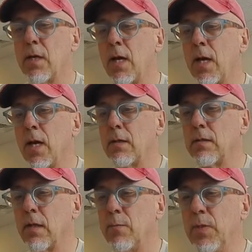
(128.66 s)
and
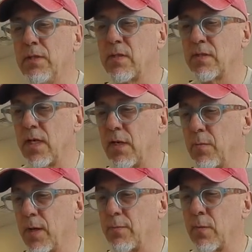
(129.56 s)
a piece of
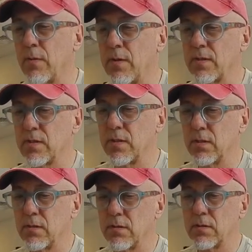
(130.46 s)
sandpaper. This
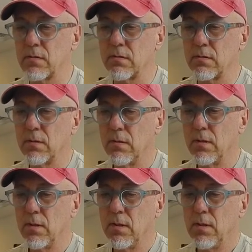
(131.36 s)
is,
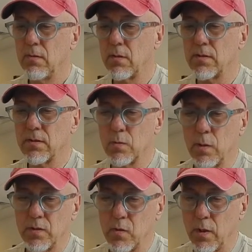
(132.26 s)
what is this,
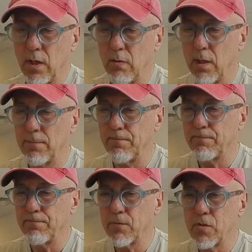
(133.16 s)
120 grit?
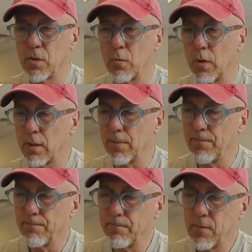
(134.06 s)
It should work.
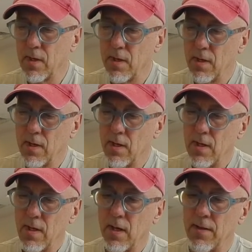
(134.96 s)

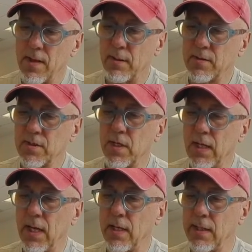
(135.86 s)
And then I'm just going to
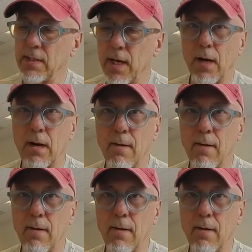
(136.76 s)
get it in there.